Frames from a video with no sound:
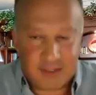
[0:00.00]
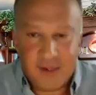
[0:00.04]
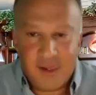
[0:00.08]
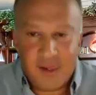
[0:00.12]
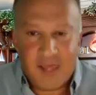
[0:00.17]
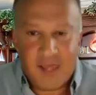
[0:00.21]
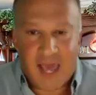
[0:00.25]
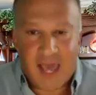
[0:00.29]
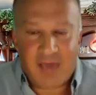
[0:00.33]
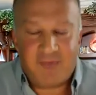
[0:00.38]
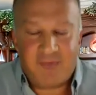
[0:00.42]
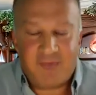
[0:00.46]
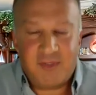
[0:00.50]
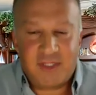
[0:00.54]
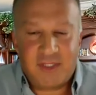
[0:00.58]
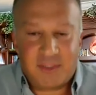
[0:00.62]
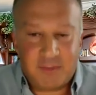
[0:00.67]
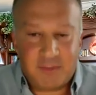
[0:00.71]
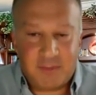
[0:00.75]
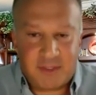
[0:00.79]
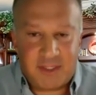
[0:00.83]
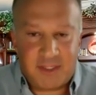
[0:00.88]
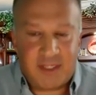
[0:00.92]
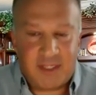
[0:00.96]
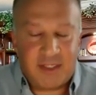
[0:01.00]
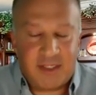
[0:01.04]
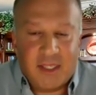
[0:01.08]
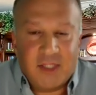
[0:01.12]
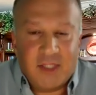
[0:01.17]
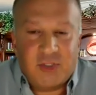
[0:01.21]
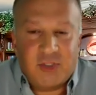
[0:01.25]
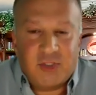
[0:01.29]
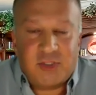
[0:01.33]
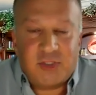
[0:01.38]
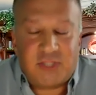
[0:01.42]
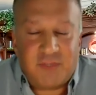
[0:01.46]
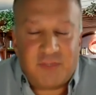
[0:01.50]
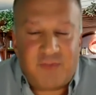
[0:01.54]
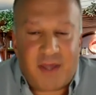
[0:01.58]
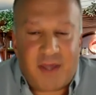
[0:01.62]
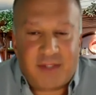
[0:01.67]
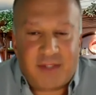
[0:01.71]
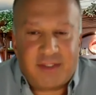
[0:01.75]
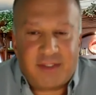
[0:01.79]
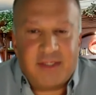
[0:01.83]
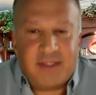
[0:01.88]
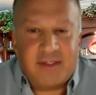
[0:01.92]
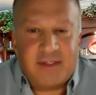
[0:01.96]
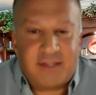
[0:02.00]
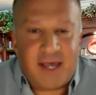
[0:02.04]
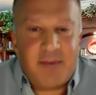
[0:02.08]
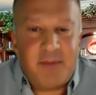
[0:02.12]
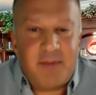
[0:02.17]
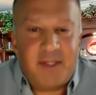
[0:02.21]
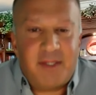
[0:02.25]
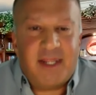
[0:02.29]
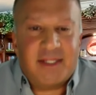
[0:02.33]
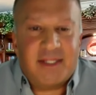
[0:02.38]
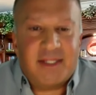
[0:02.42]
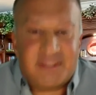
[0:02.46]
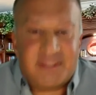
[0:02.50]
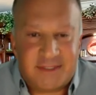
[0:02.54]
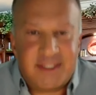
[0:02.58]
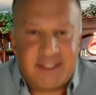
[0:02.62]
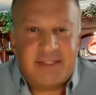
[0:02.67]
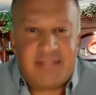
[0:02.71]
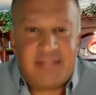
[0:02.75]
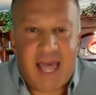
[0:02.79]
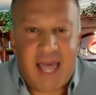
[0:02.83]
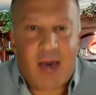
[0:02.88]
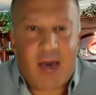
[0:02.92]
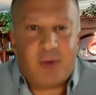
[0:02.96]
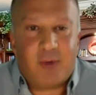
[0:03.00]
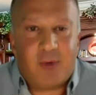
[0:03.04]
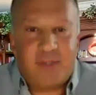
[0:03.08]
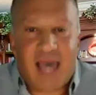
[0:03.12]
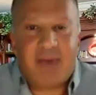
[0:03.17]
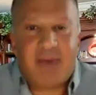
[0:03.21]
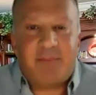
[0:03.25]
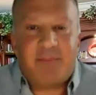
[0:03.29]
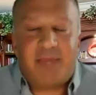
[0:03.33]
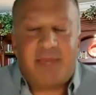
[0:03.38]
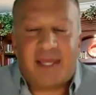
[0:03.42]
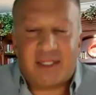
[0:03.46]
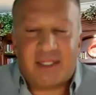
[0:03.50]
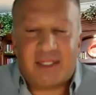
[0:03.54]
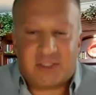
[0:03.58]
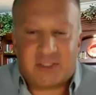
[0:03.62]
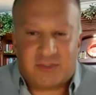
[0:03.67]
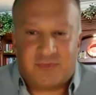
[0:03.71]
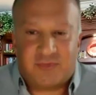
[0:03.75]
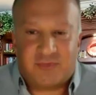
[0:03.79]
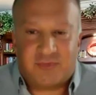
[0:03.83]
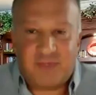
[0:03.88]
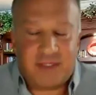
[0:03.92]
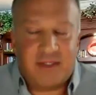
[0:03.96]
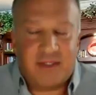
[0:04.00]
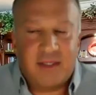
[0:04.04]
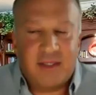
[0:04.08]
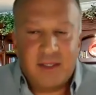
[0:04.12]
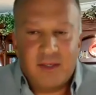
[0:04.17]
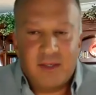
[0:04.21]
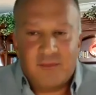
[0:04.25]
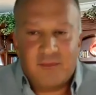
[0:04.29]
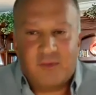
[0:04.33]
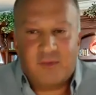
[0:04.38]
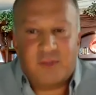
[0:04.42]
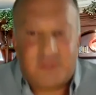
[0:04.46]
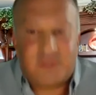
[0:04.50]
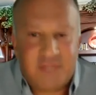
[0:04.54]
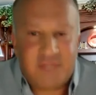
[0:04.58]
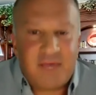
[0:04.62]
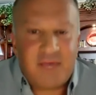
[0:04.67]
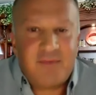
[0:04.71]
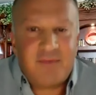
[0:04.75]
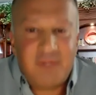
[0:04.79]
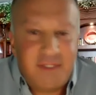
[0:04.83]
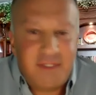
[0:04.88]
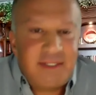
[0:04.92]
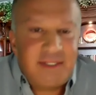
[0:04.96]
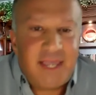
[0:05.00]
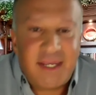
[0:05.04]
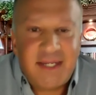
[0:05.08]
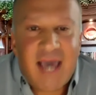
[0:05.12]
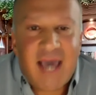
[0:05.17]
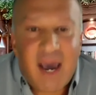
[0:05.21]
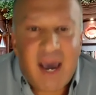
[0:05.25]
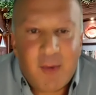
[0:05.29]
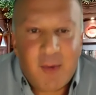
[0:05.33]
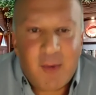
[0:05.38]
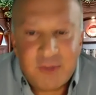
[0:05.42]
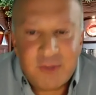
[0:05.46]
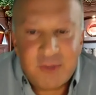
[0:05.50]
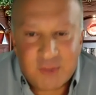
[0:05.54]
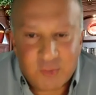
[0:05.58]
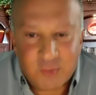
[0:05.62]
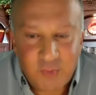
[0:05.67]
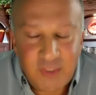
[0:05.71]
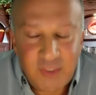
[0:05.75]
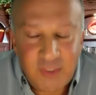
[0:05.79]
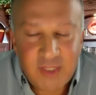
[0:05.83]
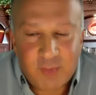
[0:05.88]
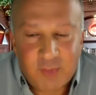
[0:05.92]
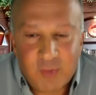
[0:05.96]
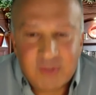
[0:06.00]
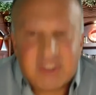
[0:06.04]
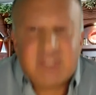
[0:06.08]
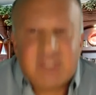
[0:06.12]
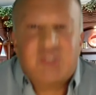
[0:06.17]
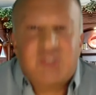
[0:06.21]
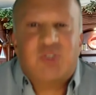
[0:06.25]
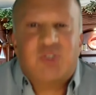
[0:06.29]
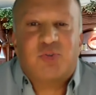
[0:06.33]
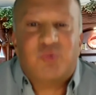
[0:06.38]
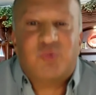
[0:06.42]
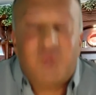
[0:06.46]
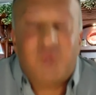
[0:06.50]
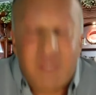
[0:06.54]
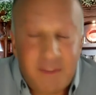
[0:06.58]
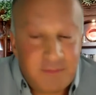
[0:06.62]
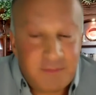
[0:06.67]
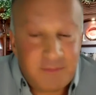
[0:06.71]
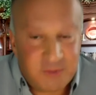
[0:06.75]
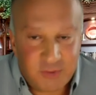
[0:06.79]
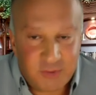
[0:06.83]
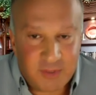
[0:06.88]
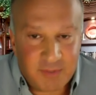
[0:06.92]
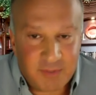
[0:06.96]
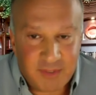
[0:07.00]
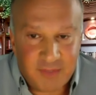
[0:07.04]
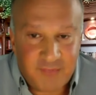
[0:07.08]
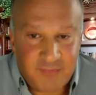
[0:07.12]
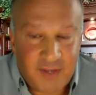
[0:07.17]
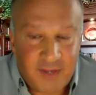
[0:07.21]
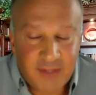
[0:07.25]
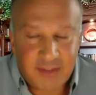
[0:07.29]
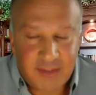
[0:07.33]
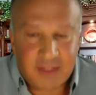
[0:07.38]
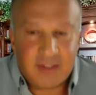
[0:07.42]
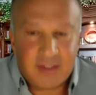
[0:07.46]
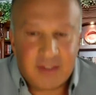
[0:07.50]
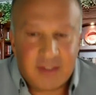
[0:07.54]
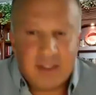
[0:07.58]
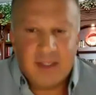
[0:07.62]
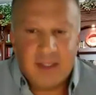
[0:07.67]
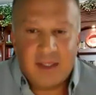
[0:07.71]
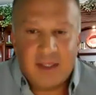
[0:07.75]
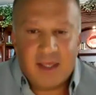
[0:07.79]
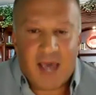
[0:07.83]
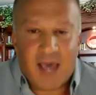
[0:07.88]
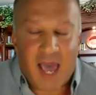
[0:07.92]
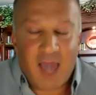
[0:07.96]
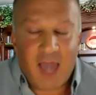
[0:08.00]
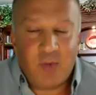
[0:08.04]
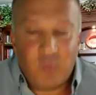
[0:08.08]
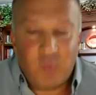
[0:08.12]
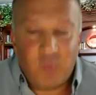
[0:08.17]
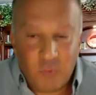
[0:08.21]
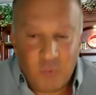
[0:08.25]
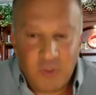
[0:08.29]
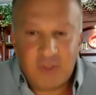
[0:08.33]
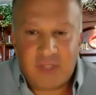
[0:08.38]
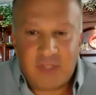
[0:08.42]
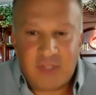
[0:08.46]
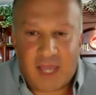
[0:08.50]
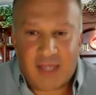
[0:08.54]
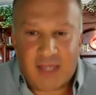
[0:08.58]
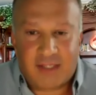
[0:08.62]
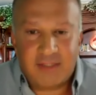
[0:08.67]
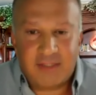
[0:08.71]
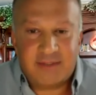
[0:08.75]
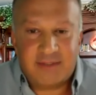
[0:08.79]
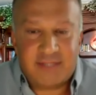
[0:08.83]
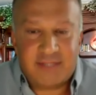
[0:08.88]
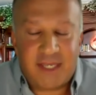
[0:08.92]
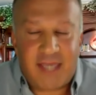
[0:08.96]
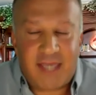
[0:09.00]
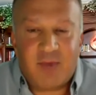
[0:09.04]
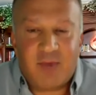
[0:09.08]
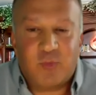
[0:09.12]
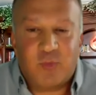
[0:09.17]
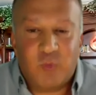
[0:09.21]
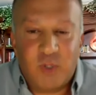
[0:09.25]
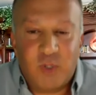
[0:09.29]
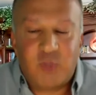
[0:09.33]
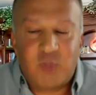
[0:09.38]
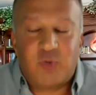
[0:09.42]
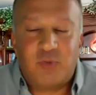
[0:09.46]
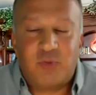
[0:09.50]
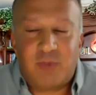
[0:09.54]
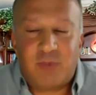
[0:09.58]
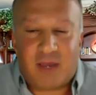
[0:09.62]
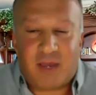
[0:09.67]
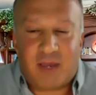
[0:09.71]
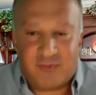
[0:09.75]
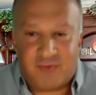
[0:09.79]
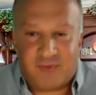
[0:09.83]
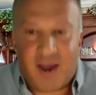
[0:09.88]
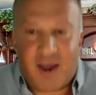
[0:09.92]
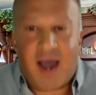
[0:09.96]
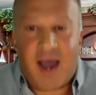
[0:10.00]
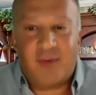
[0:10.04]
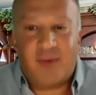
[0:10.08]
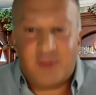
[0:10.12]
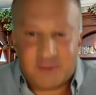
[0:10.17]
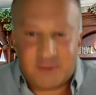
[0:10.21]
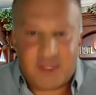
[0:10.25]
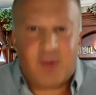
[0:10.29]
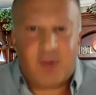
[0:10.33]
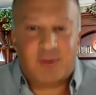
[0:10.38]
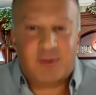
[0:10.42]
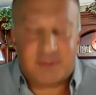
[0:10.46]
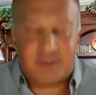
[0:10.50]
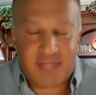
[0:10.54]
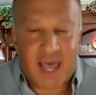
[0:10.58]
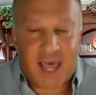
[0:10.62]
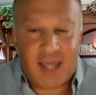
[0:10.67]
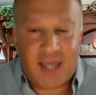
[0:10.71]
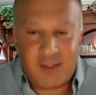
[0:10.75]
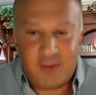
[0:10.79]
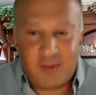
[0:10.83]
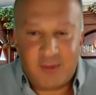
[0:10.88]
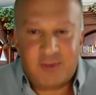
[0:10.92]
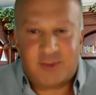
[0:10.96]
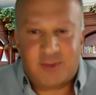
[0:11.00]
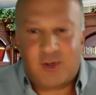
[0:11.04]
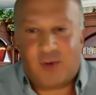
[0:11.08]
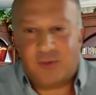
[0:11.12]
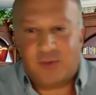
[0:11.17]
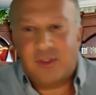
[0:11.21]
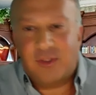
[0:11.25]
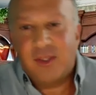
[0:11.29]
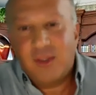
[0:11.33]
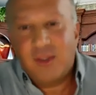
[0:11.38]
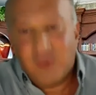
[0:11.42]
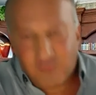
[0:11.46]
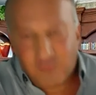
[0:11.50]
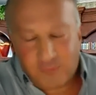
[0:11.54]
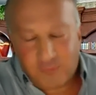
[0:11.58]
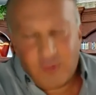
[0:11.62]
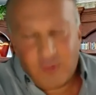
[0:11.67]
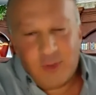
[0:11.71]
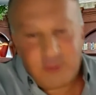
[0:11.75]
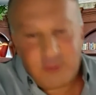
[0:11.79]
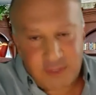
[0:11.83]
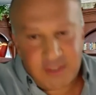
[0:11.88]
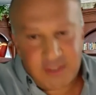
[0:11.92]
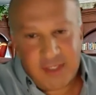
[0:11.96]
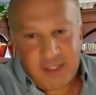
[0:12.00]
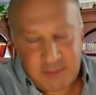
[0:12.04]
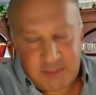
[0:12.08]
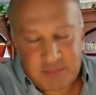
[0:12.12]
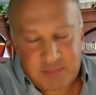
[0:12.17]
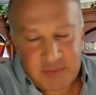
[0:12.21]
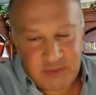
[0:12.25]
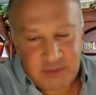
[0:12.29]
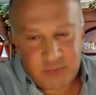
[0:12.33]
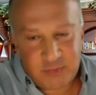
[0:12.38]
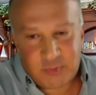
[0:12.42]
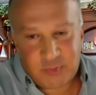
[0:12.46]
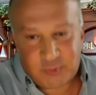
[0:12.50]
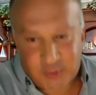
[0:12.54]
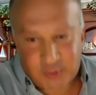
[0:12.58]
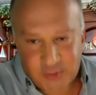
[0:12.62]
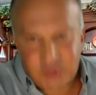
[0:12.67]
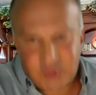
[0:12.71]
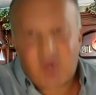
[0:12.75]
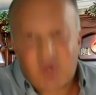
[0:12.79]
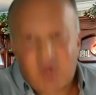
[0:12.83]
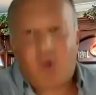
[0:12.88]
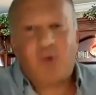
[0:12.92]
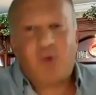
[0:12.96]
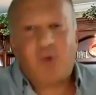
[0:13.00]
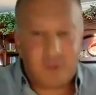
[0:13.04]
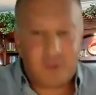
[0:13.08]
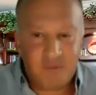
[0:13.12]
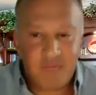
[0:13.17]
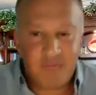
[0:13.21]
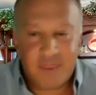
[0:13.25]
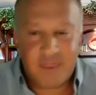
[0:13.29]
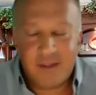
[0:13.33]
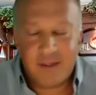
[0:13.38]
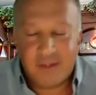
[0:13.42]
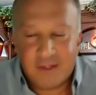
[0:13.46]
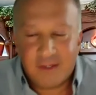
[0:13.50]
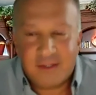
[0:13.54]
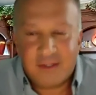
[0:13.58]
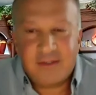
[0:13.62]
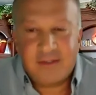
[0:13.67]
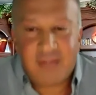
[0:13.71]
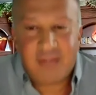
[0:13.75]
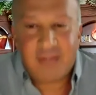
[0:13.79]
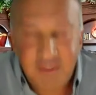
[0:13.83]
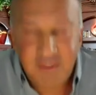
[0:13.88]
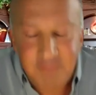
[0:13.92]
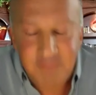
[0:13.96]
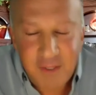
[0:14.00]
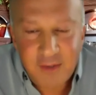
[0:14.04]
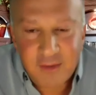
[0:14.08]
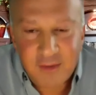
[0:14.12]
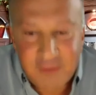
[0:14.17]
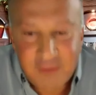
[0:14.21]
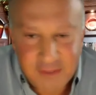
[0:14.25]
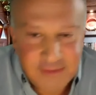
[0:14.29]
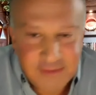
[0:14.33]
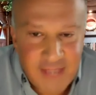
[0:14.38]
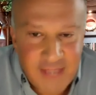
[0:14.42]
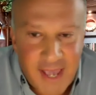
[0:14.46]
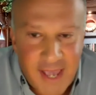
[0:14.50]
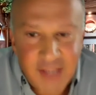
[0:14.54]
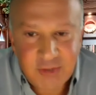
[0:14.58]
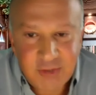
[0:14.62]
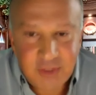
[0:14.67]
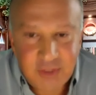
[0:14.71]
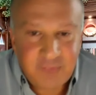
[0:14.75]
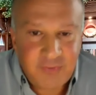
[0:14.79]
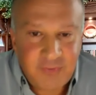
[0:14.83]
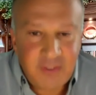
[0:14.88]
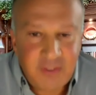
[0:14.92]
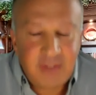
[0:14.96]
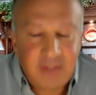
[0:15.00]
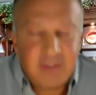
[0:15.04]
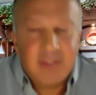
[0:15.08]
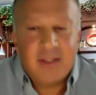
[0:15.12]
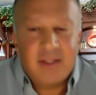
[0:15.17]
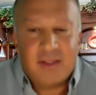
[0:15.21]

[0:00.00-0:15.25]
I feel like I'm a king. Just the fact that he can come in and sit down, not be on his feet for 78 hours a week was a dream to him. And the fact that I can say I worked with my father since I was 9 years old. First in his business, which was a total nightmare and catastrophe.